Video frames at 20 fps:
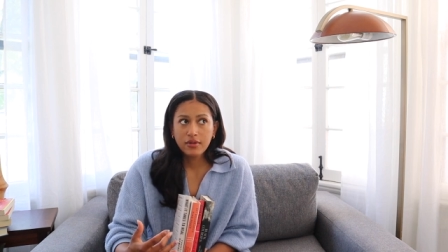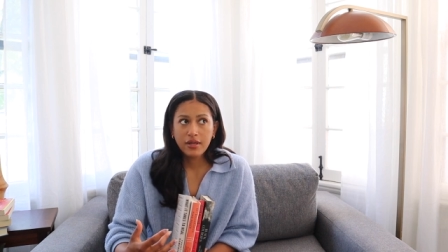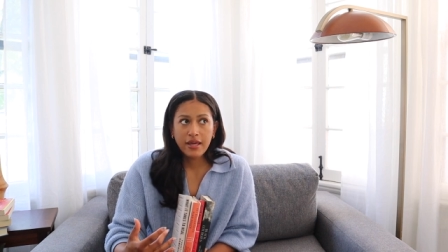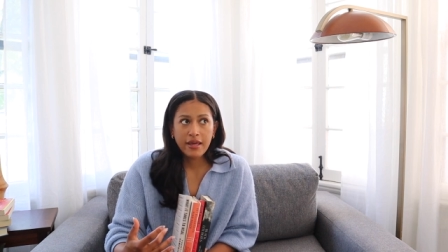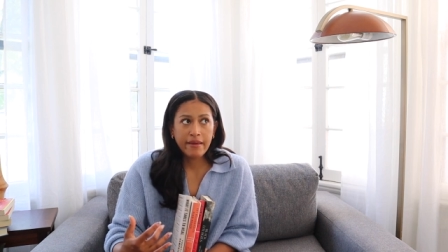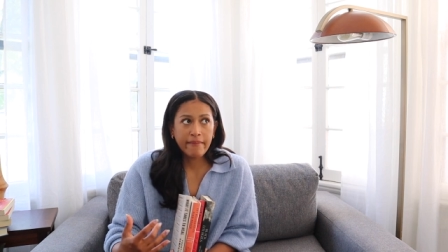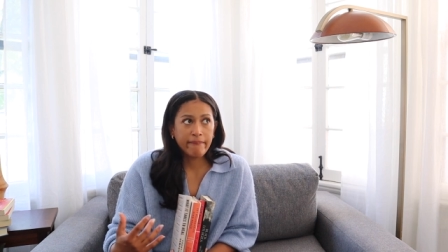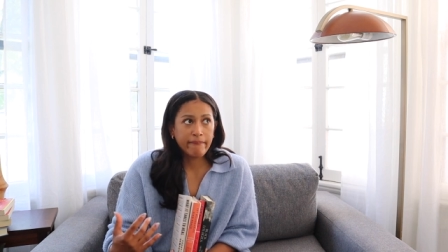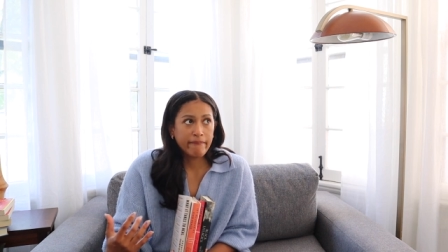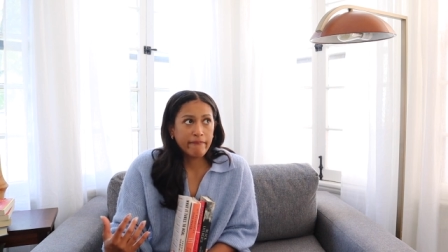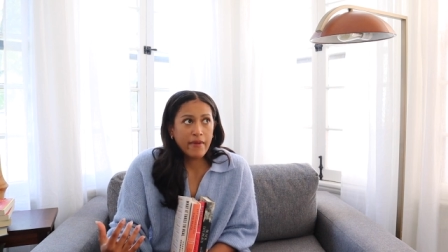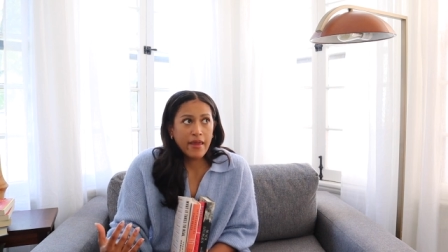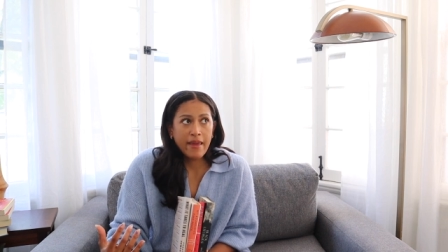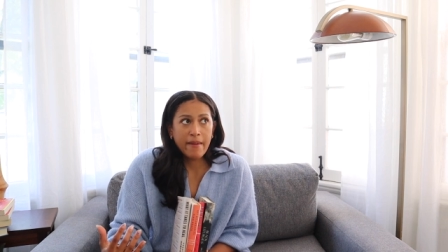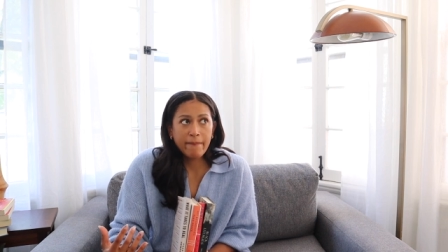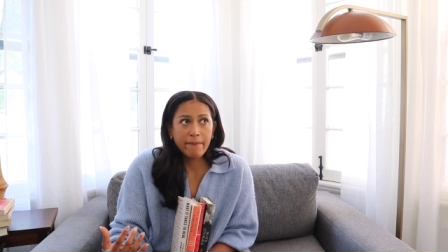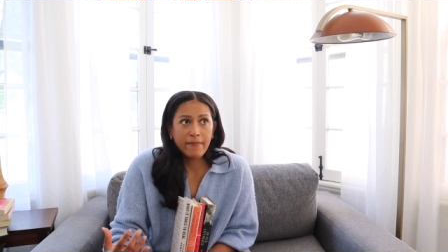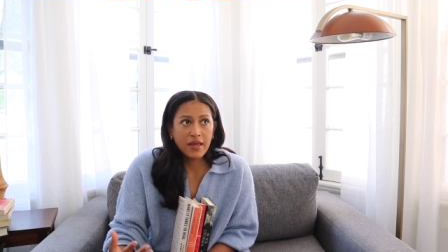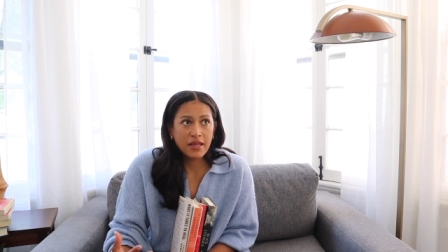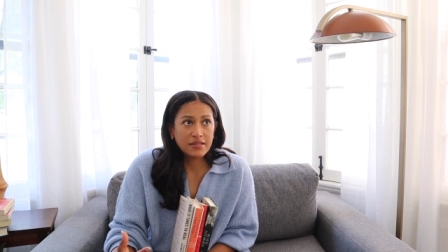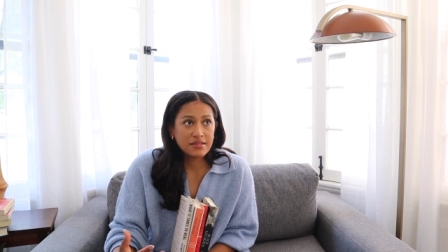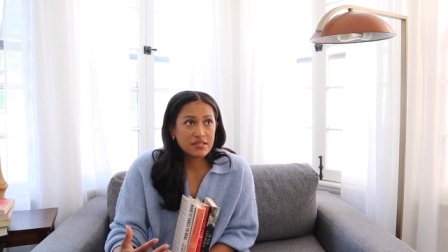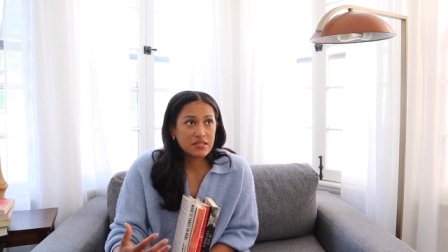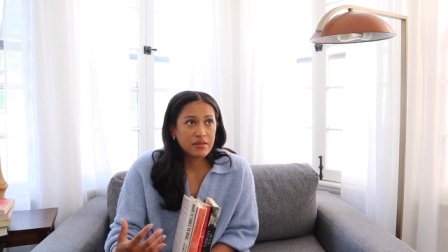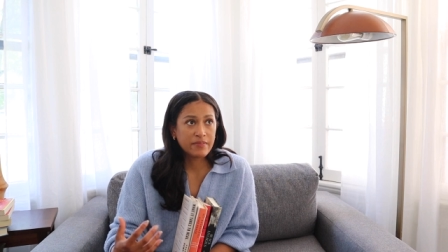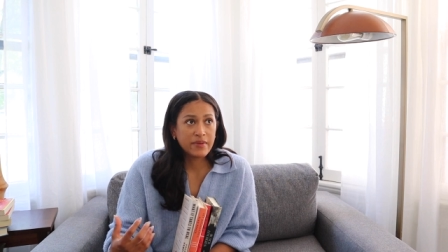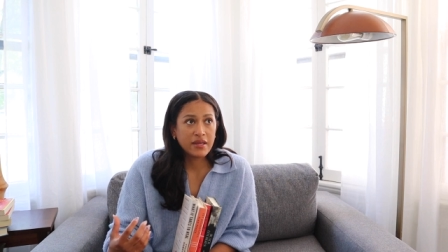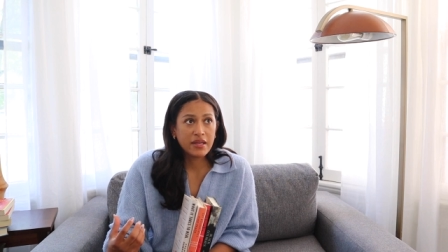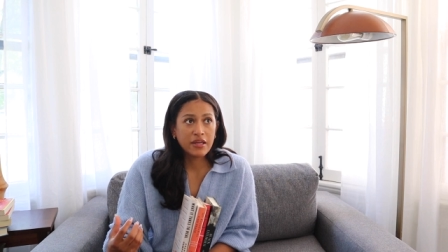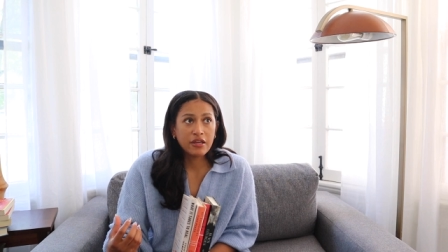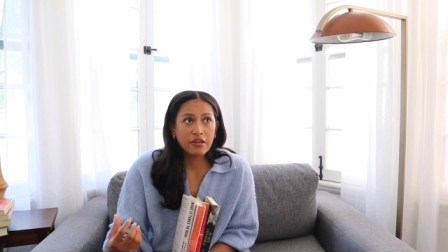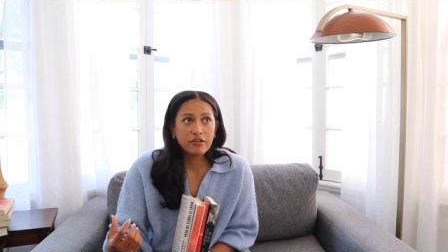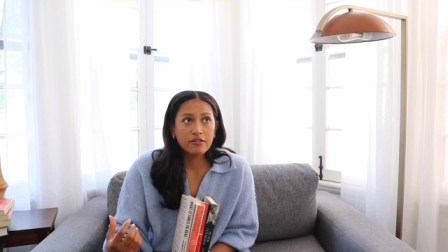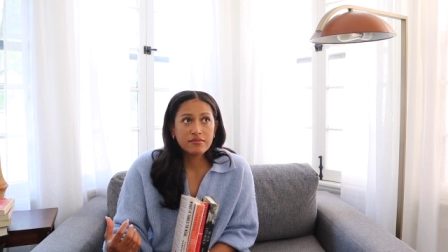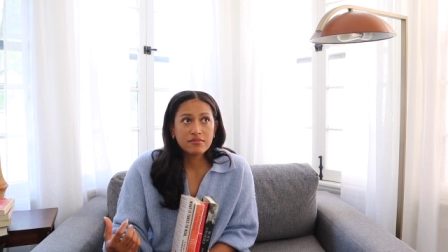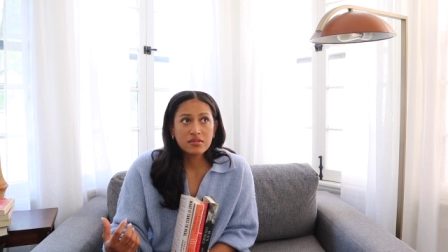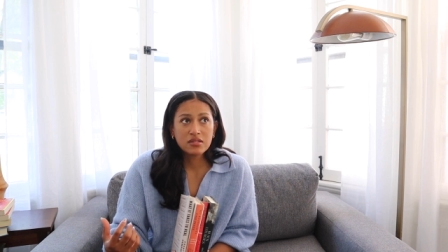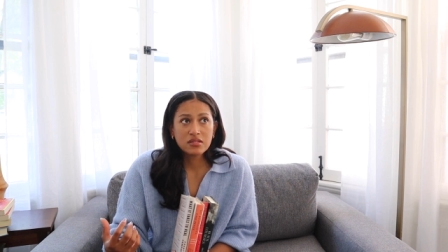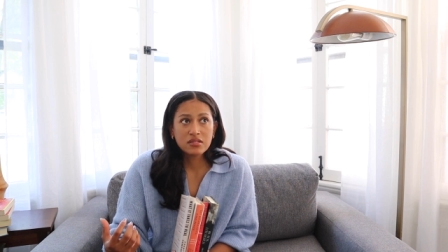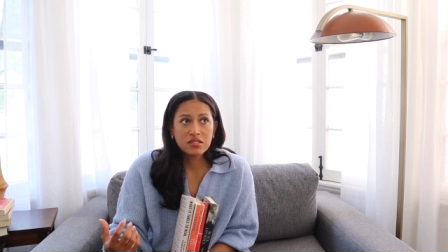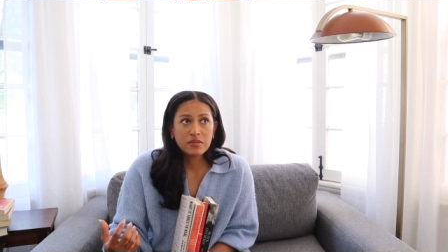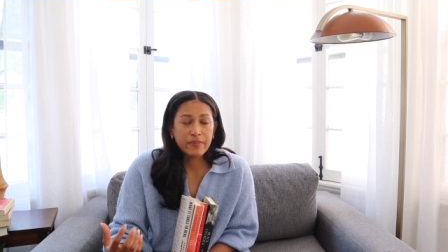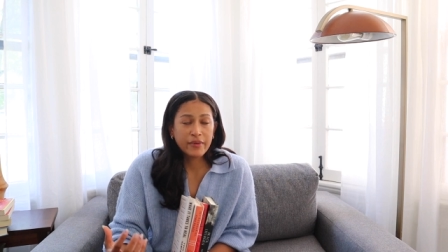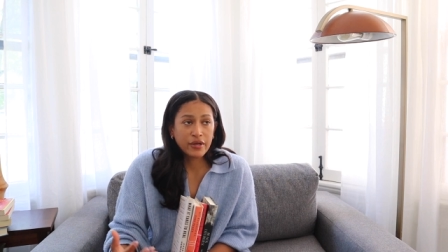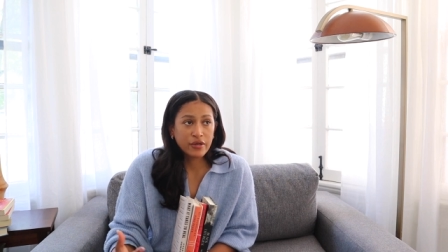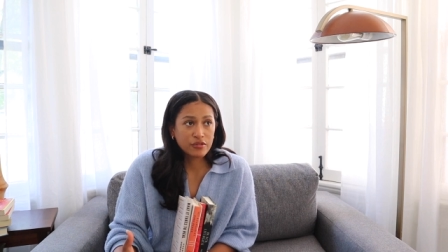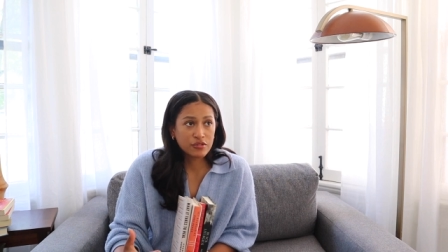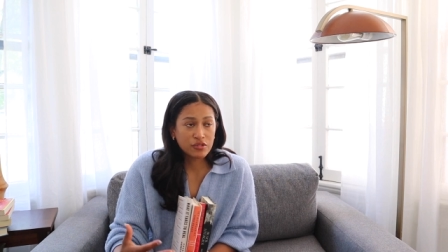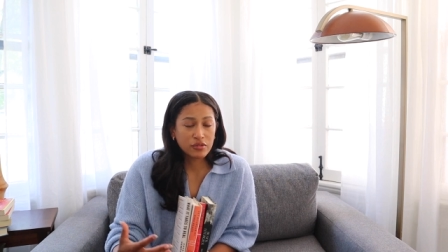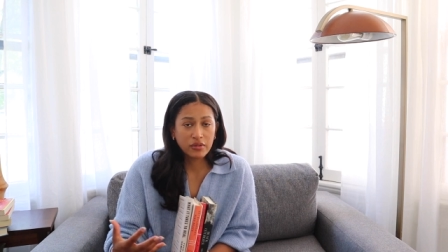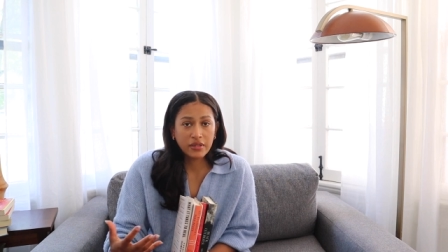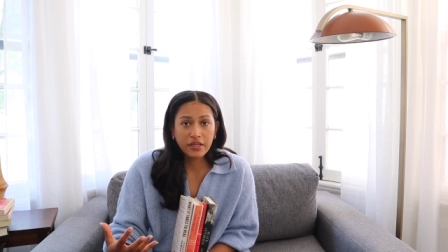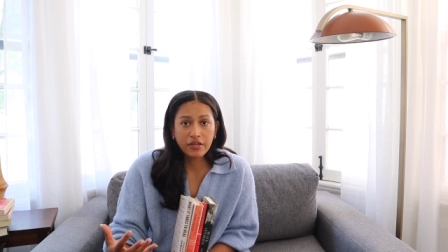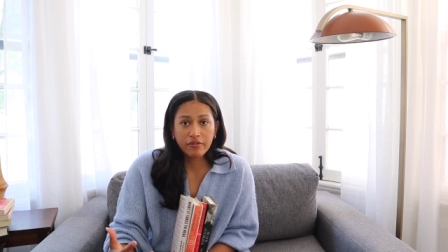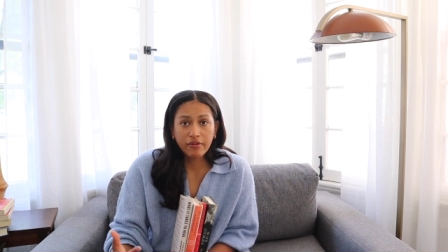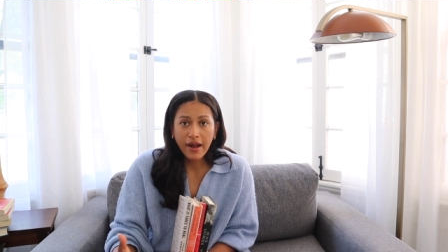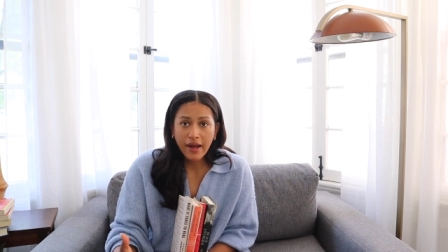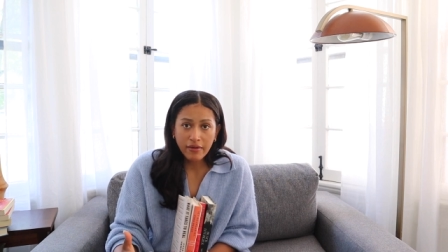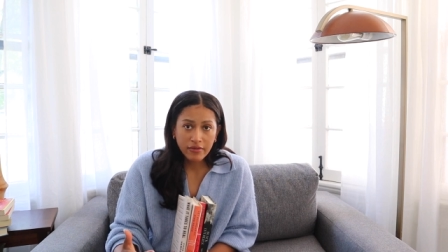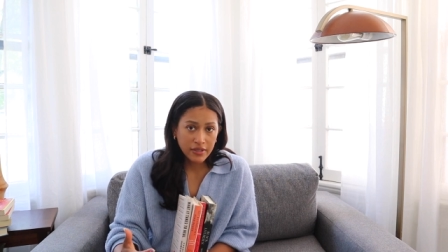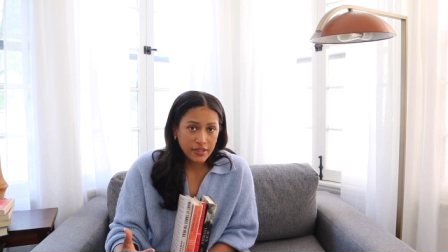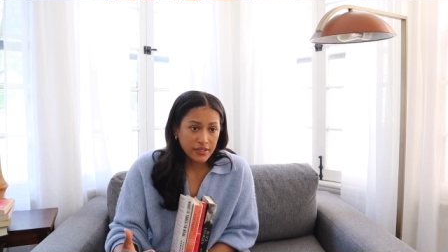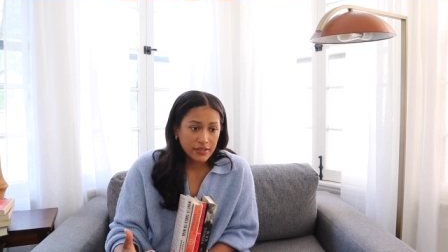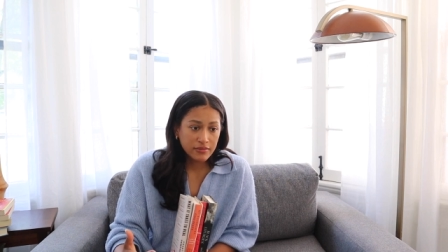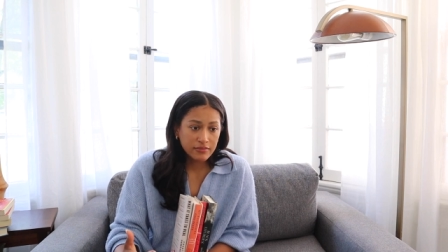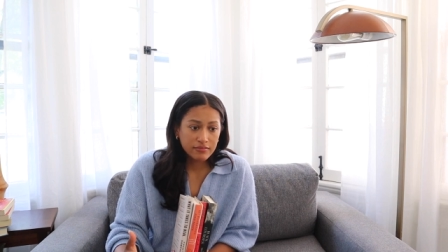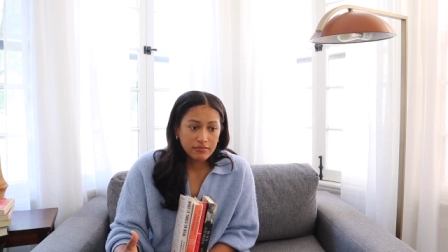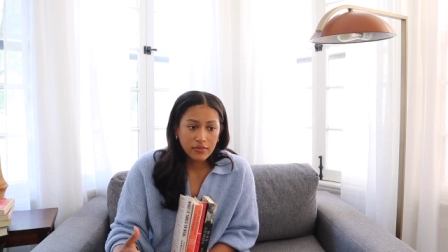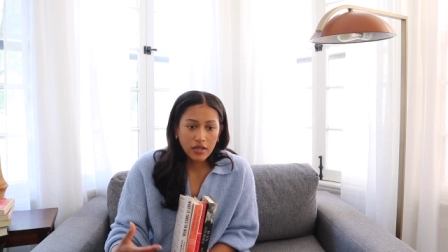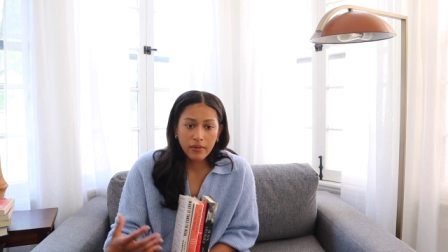it means to be spiritually grounded,